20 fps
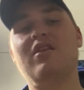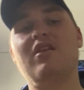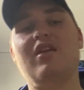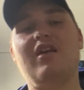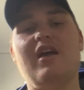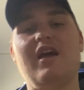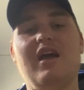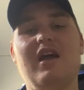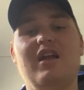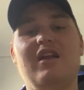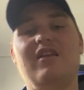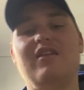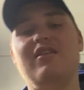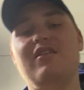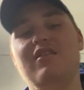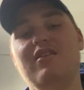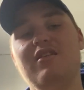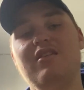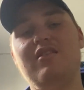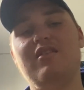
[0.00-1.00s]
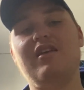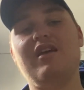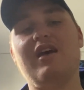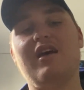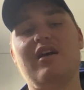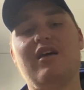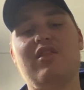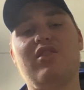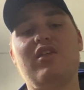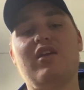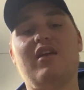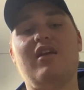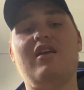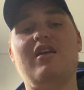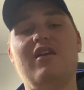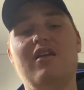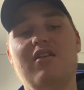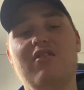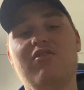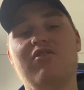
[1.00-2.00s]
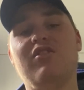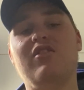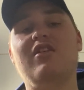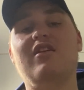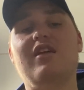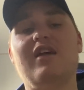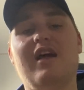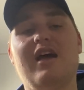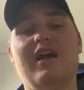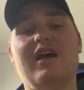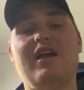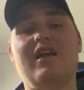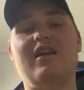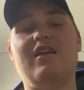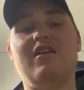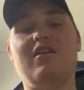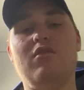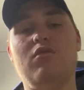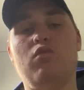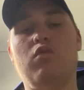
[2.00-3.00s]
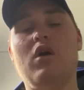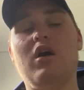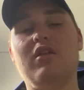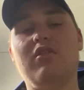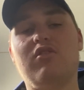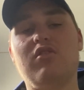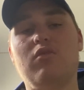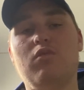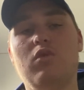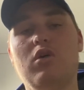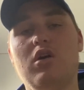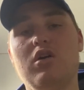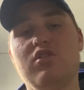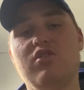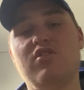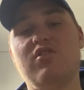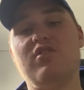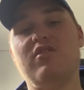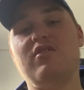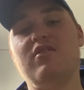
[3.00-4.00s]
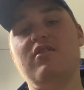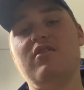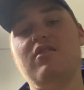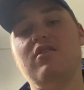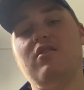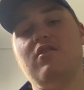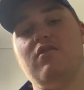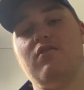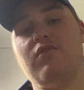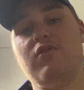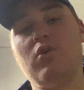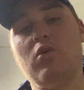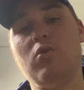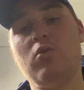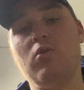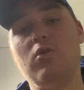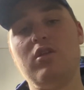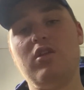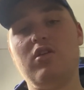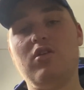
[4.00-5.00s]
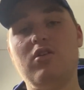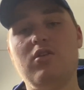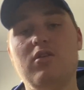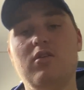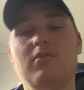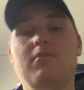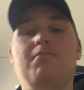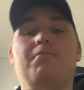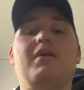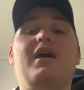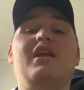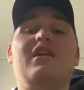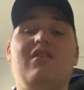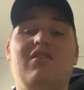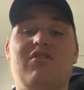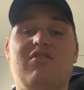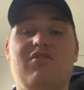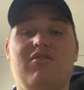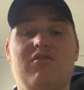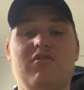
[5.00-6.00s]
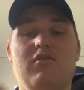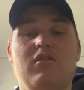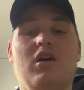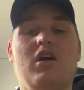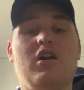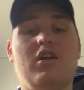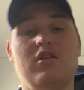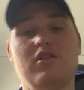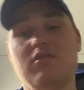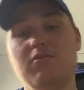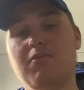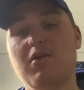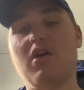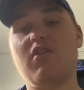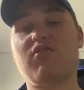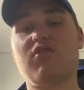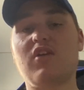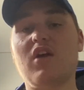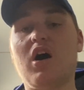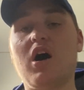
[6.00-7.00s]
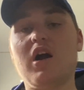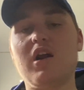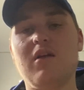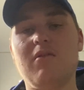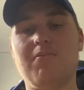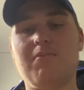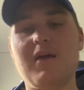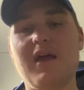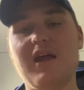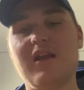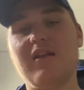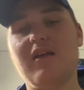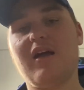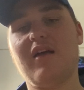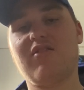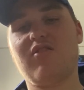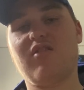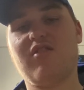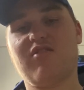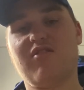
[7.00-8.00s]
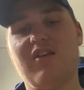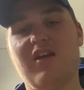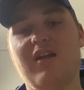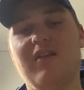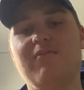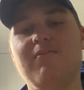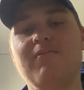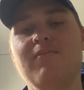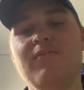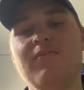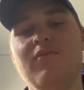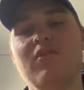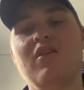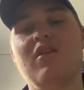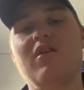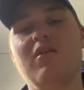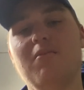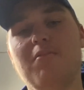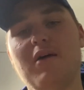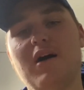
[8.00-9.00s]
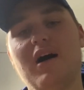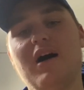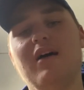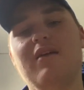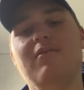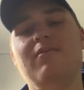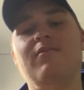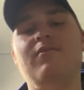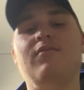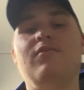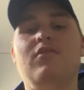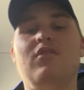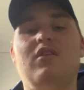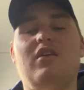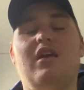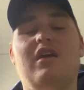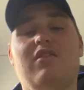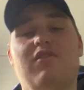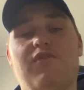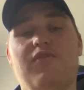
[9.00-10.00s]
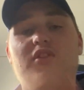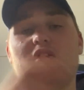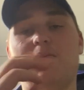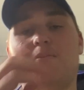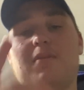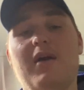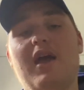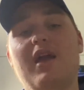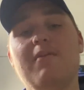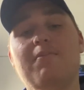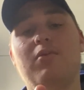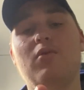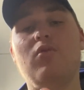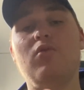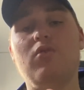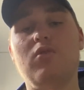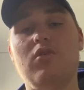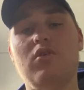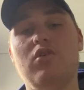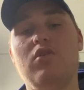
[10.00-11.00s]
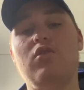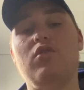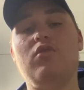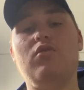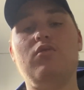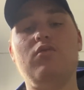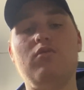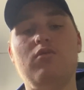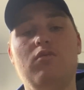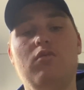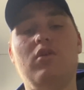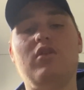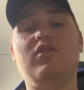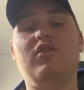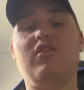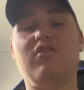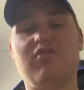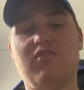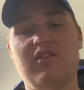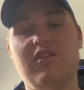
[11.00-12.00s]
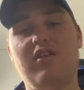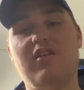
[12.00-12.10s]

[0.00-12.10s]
And yeah, I think he is a one to watch for all you bettors. I don't bet, as I said, but it's for the people who want this,